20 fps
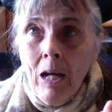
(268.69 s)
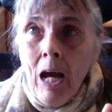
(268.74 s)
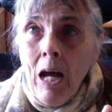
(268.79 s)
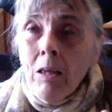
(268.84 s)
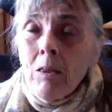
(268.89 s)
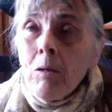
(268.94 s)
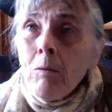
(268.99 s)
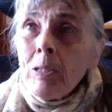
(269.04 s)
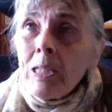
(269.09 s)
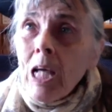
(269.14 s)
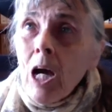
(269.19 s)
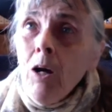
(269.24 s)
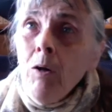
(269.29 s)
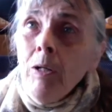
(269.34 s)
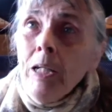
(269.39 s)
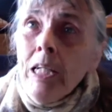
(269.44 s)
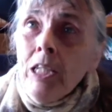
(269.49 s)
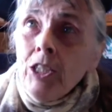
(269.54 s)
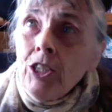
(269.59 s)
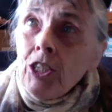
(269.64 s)
and there was
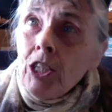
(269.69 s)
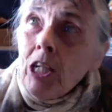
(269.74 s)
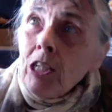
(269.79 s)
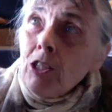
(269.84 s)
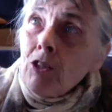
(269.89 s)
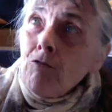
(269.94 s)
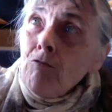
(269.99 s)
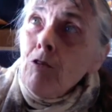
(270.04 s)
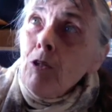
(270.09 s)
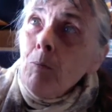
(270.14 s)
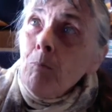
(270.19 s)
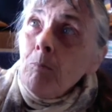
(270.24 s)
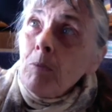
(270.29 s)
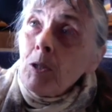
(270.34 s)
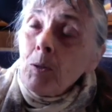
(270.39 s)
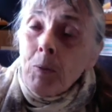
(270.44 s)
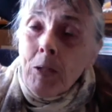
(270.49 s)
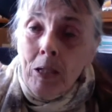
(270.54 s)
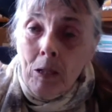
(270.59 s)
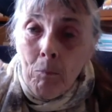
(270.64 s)
only just room
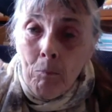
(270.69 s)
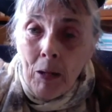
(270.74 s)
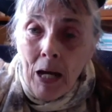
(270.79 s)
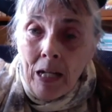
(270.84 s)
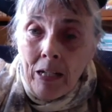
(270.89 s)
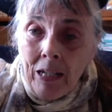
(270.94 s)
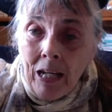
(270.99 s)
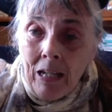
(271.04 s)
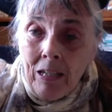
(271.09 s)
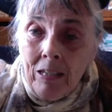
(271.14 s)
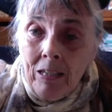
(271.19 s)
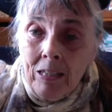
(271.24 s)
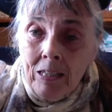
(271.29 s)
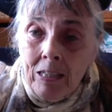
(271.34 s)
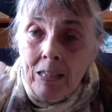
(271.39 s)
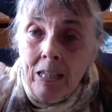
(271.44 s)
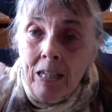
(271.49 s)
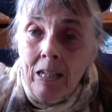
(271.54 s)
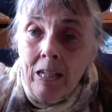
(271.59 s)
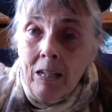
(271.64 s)
between the bed and the
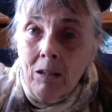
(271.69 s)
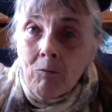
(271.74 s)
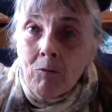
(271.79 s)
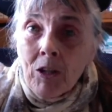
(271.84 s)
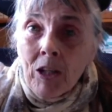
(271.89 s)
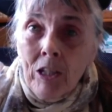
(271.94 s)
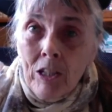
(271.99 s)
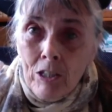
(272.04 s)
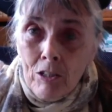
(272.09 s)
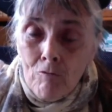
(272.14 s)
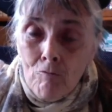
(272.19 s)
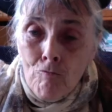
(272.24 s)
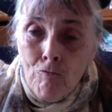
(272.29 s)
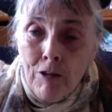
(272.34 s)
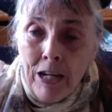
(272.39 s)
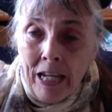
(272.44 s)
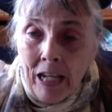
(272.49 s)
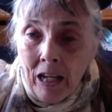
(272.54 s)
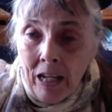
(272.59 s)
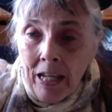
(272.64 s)
ceiling for her to
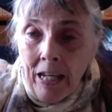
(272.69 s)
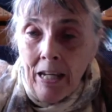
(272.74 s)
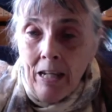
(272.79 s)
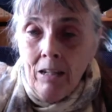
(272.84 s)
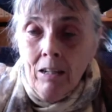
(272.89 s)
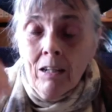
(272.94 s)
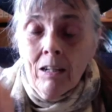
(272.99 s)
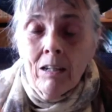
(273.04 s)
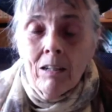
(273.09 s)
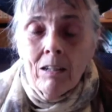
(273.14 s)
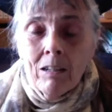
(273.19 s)
wriggle in.